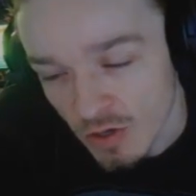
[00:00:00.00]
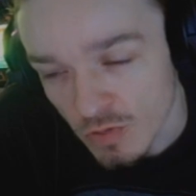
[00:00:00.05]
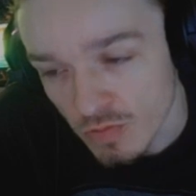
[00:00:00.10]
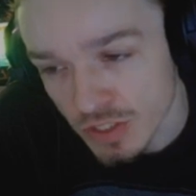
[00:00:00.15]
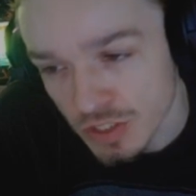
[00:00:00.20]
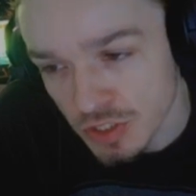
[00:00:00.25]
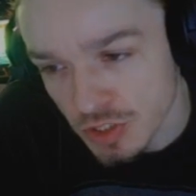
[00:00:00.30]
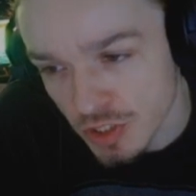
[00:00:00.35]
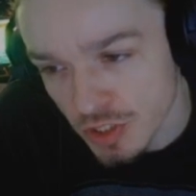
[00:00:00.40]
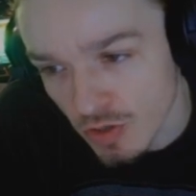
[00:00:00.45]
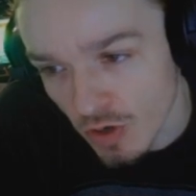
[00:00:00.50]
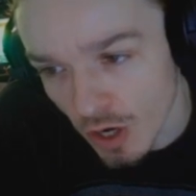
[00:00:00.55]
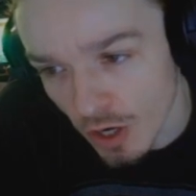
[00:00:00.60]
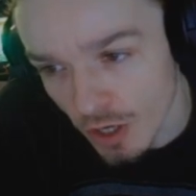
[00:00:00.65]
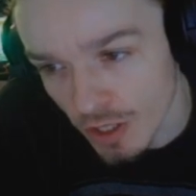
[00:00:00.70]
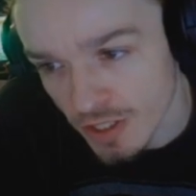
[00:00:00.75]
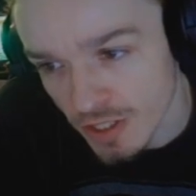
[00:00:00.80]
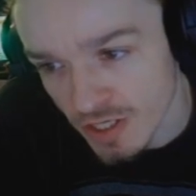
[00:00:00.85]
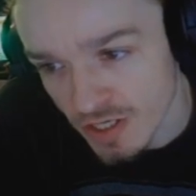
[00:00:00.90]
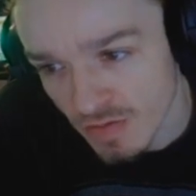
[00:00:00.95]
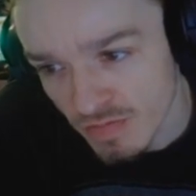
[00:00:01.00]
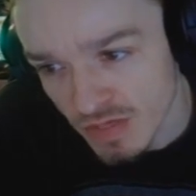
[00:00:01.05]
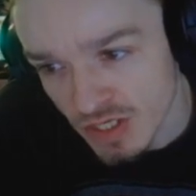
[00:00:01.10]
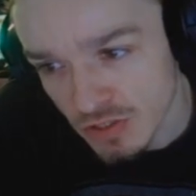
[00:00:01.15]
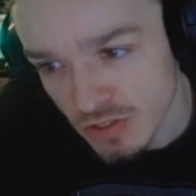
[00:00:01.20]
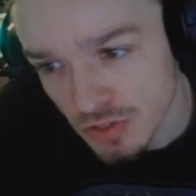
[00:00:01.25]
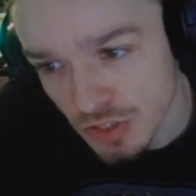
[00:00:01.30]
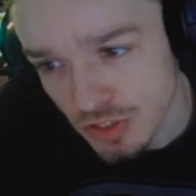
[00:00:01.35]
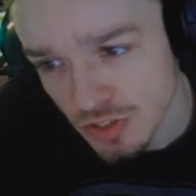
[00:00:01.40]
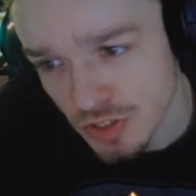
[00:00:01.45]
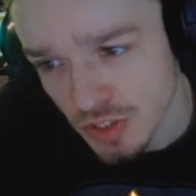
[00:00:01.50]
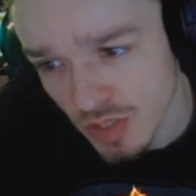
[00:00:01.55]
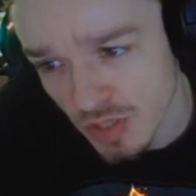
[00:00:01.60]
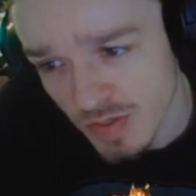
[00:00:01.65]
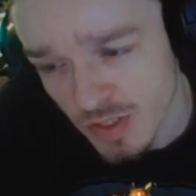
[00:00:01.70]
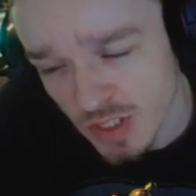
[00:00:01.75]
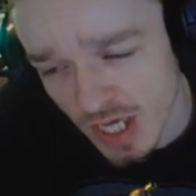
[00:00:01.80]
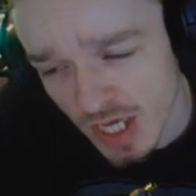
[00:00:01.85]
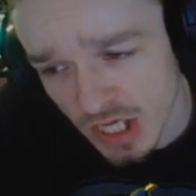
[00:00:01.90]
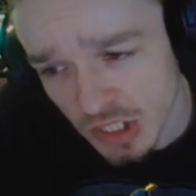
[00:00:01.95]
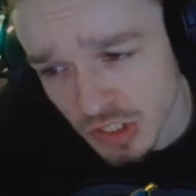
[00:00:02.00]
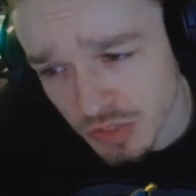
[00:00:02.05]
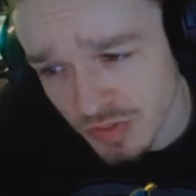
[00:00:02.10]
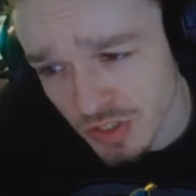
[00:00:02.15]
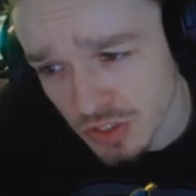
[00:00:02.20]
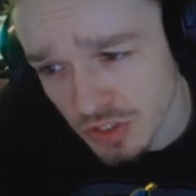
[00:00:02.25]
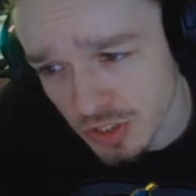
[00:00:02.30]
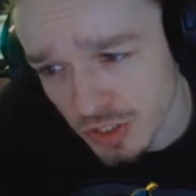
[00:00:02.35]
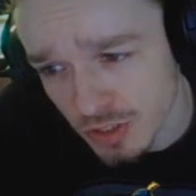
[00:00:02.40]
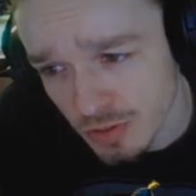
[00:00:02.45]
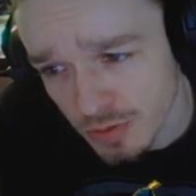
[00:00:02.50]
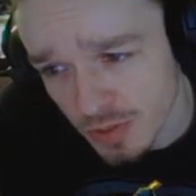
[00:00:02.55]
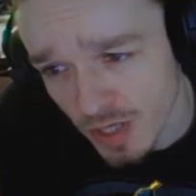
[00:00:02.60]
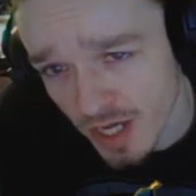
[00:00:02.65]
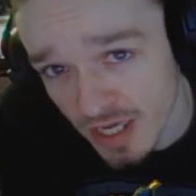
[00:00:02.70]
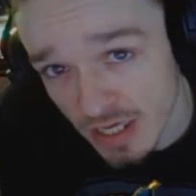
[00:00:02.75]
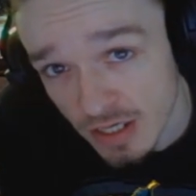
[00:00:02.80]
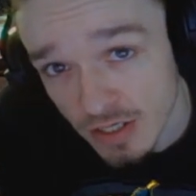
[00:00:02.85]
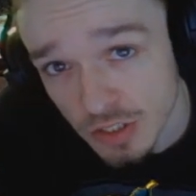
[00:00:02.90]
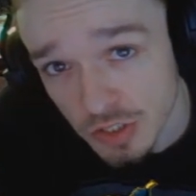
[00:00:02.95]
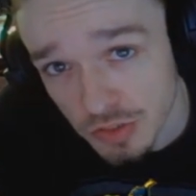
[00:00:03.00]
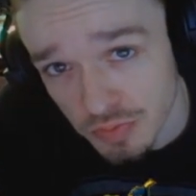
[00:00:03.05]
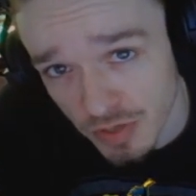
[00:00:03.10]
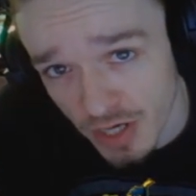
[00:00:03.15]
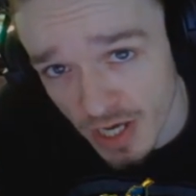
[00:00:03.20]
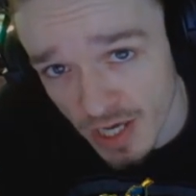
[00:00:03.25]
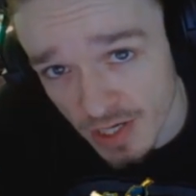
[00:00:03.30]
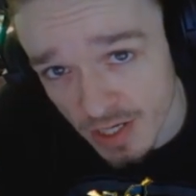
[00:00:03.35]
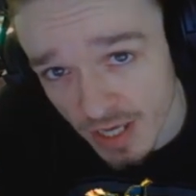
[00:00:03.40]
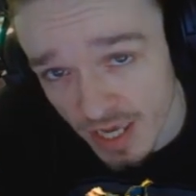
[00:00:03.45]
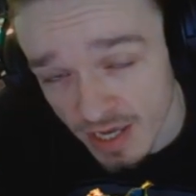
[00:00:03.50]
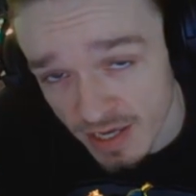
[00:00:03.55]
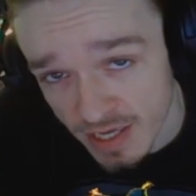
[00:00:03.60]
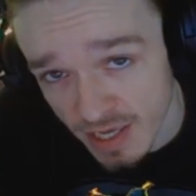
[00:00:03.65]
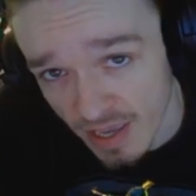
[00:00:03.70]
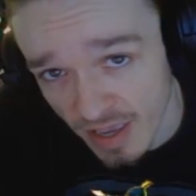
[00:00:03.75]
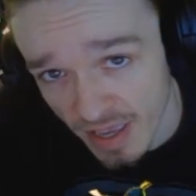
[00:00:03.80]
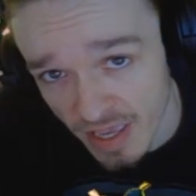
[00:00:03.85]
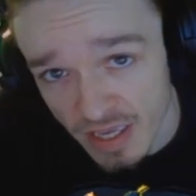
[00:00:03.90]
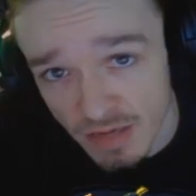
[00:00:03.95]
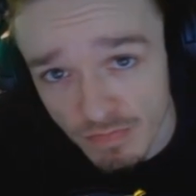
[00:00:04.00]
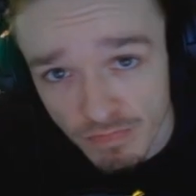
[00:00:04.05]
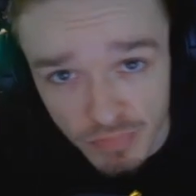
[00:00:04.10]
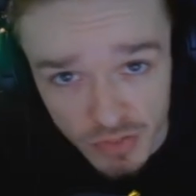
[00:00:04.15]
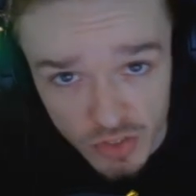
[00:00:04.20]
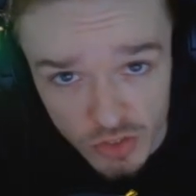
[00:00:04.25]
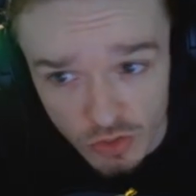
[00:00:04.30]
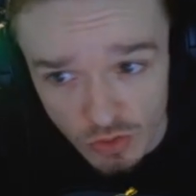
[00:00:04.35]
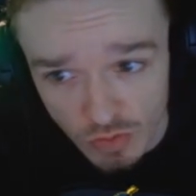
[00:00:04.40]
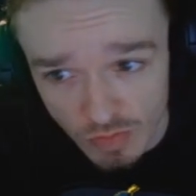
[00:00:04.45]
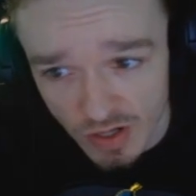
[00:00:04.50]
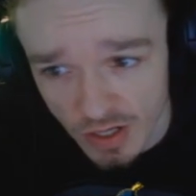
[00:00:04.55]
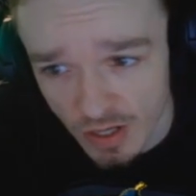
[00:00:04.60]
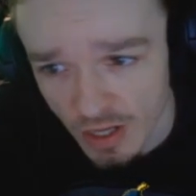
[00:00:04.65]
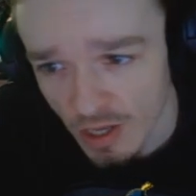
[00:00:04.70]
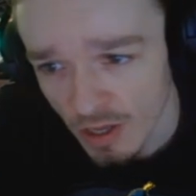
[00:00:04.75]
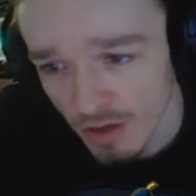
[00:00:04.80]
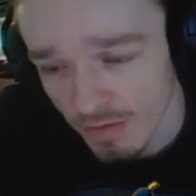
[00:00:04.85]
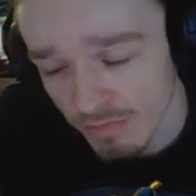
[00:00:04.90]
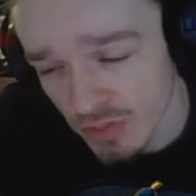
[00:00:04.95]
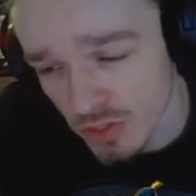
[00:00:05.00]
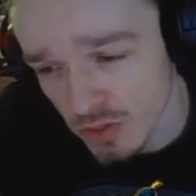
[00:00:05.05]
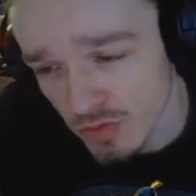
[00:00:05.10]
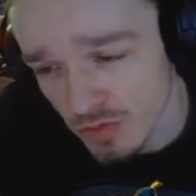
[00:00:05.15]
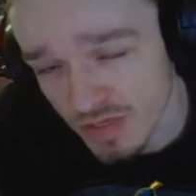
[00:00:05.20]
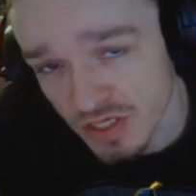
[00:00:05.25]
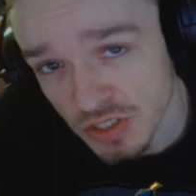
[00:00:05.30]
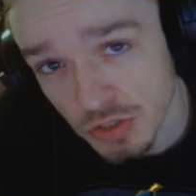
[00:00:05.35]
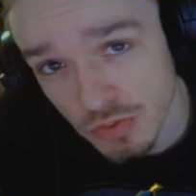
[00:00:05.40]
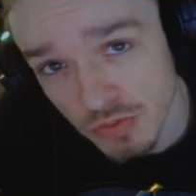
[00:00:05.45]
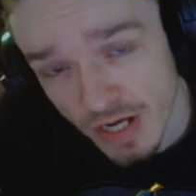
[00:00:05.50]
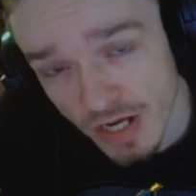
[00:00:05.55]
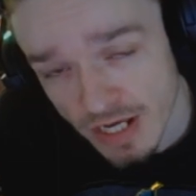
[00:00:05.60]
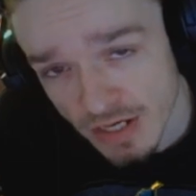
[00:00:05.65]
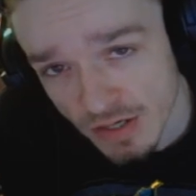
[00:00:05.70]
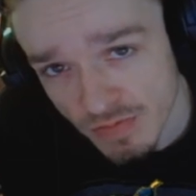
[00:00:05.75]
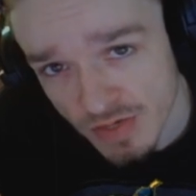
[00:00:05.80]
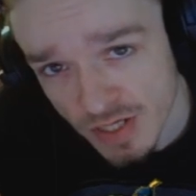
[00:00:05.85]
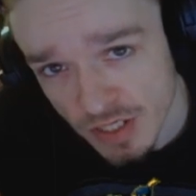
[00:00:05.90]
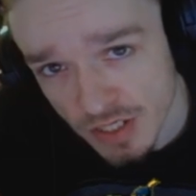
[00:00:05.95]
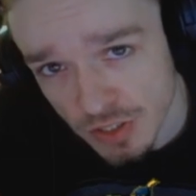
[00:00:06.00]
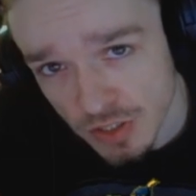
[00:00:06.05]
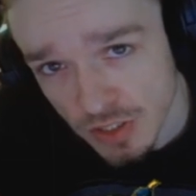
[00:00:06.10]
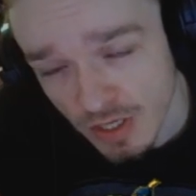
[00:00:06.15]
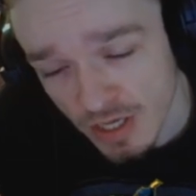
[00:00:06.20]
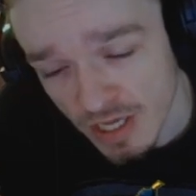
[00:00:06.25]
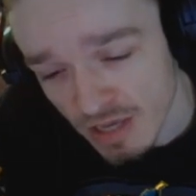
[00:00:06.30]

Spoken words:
We still are going to be using some attachments to fight spread, aka Bloom. Bloom is randomness.